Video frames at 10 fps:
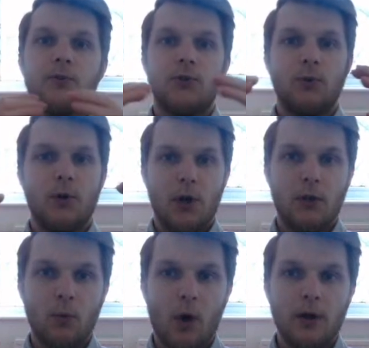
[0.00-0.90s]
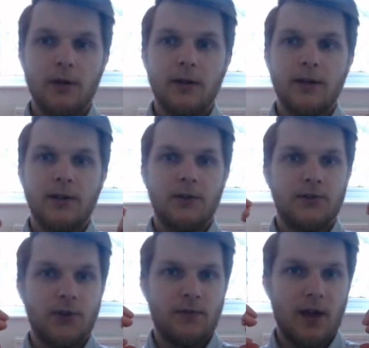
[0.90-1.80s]
to another one,
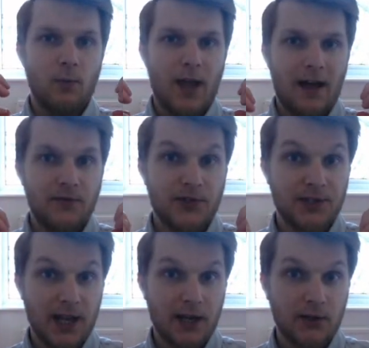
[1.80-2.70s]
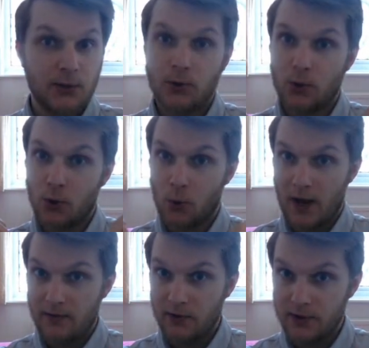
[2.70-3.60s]
so then we have 6
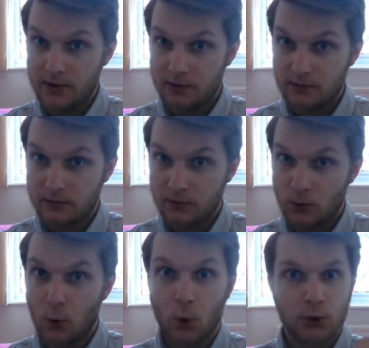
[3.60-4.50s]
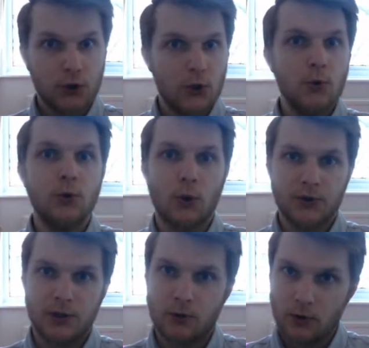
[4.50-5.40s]
quavers or 2
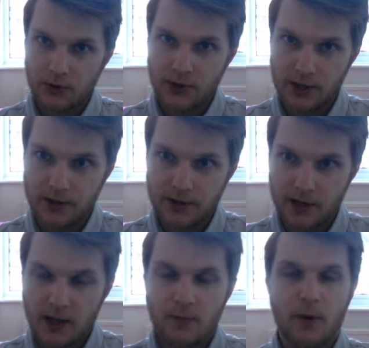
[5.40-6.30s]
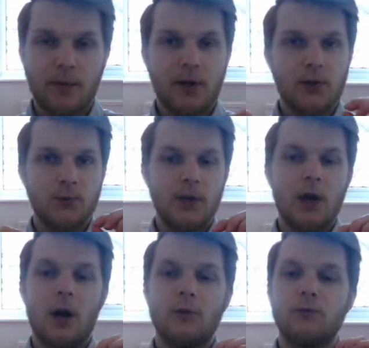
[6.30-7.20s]
dotted crotchets, but because we
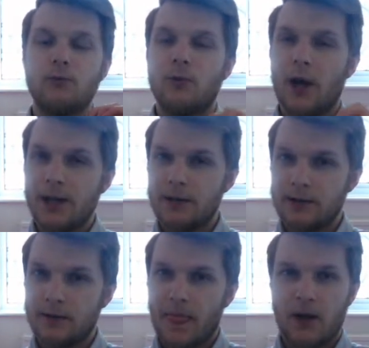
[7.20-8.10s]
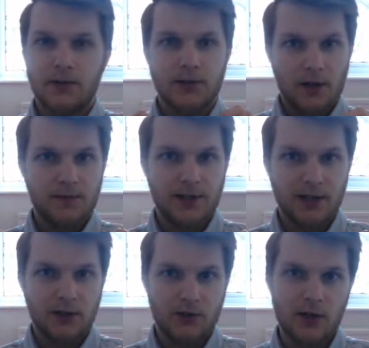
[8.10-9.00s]
can't write our time
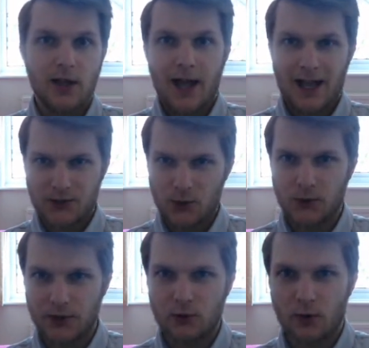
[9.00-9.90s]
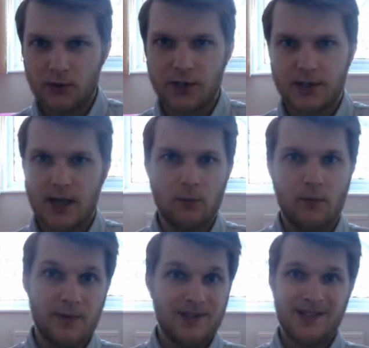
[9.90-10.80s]
signature as dotted crotchets, that
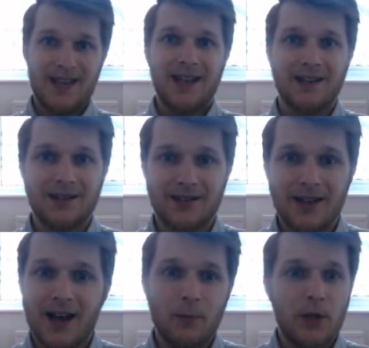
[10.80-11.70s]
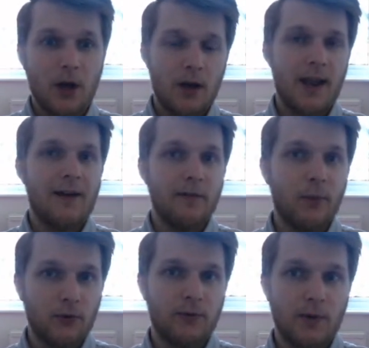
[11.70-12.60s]
would be 6, and we can't have a
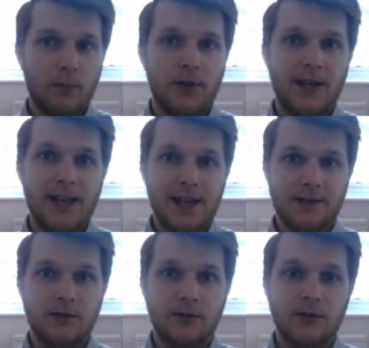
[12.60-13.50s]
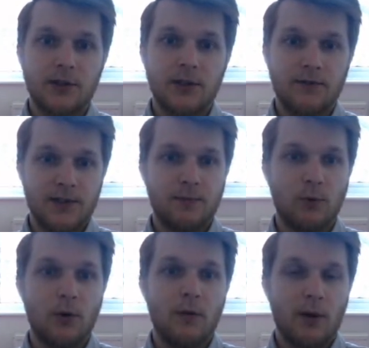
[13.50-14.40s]
bottom number that isn't
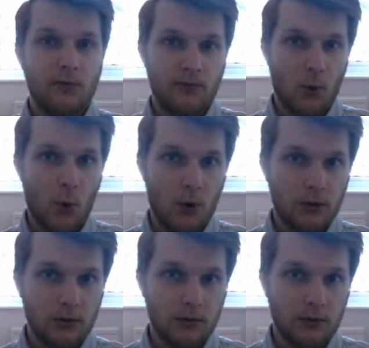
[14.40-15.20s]
divisible by 4.